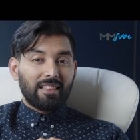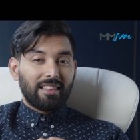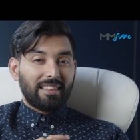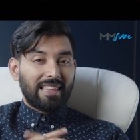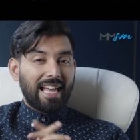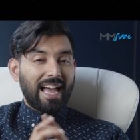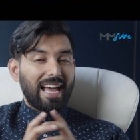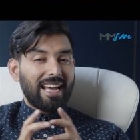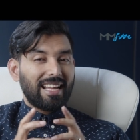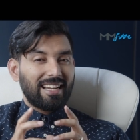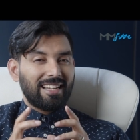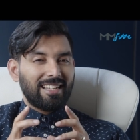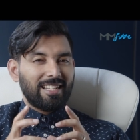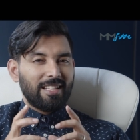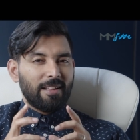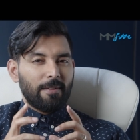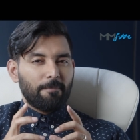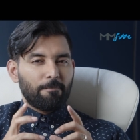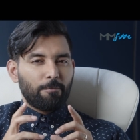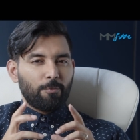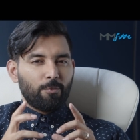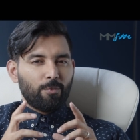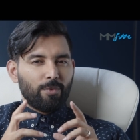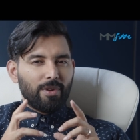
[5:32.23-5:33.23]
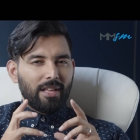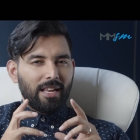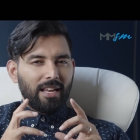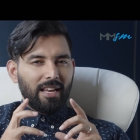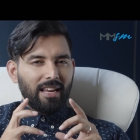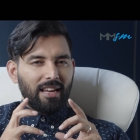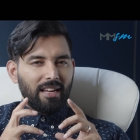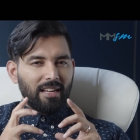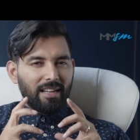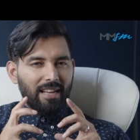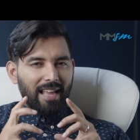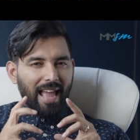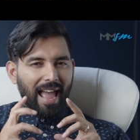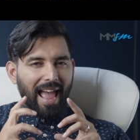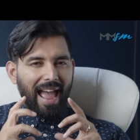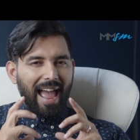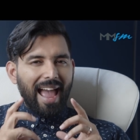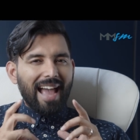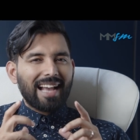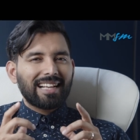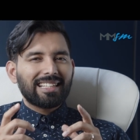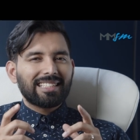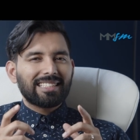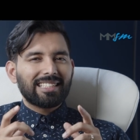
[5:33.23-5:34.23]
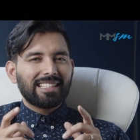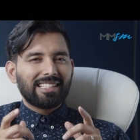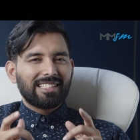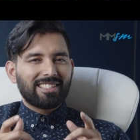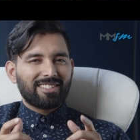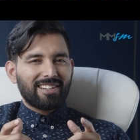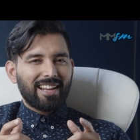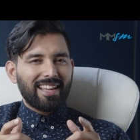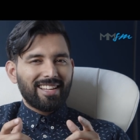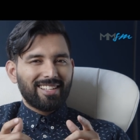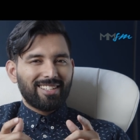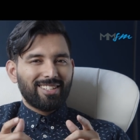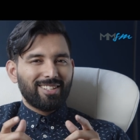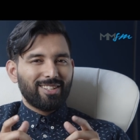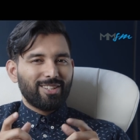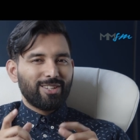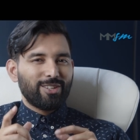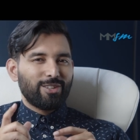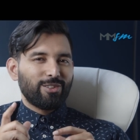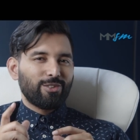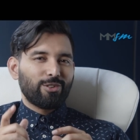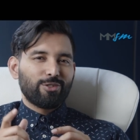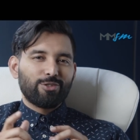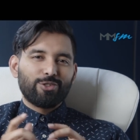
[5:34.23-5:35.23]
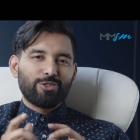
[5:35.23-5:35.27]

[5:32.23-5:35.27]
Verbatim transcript: that will accelerate your